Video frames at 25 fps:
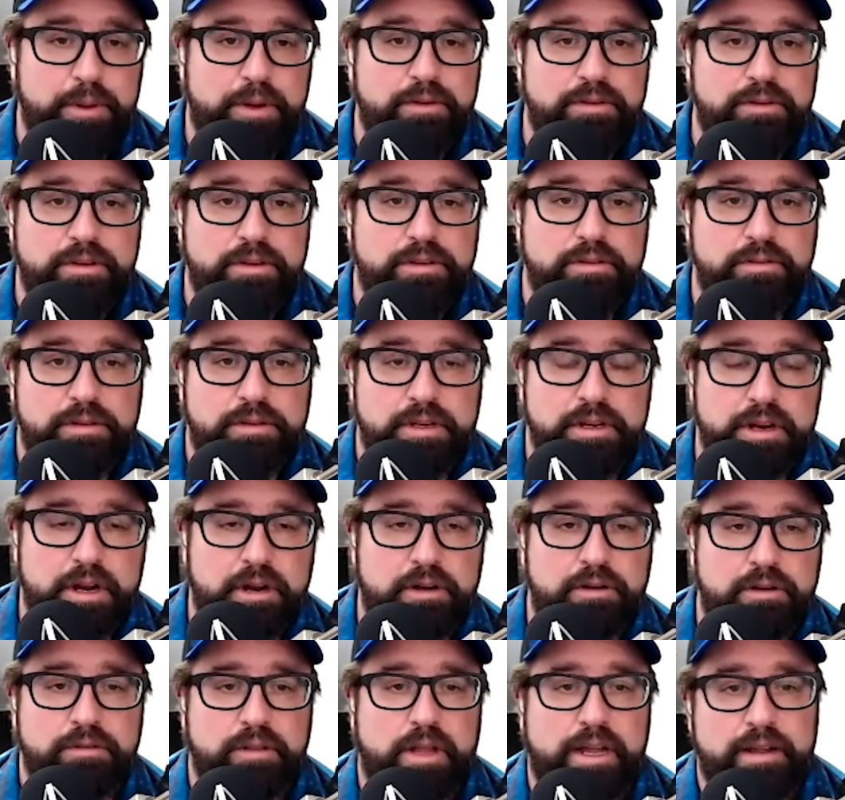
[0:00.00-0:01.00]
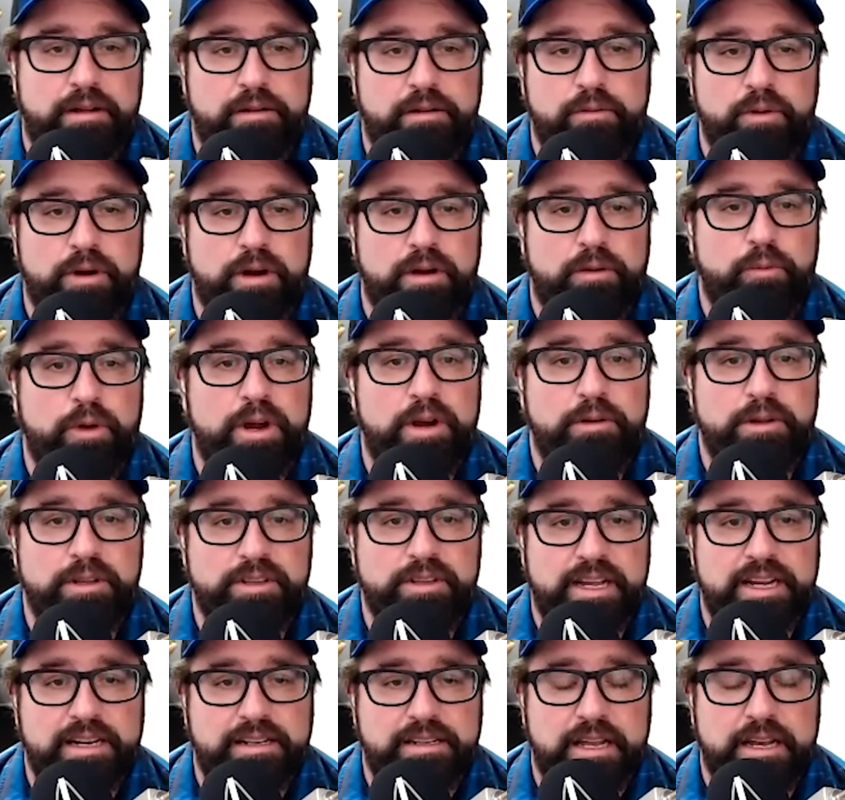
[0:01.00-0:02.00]
as opposed to, you know, like what, what it
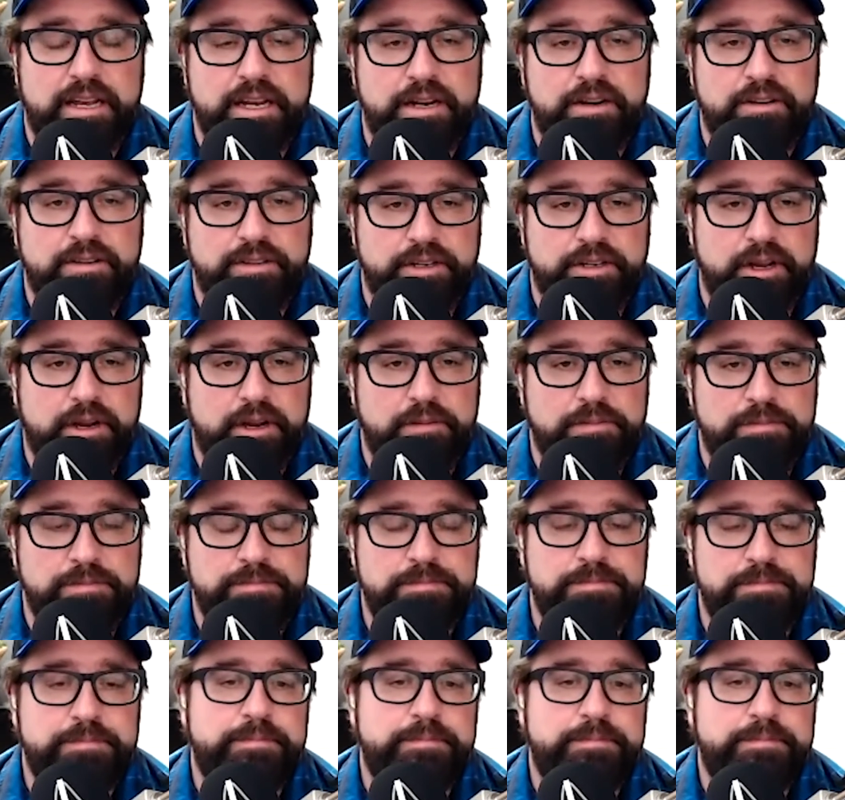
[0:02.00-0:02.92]
was like 10 years ago?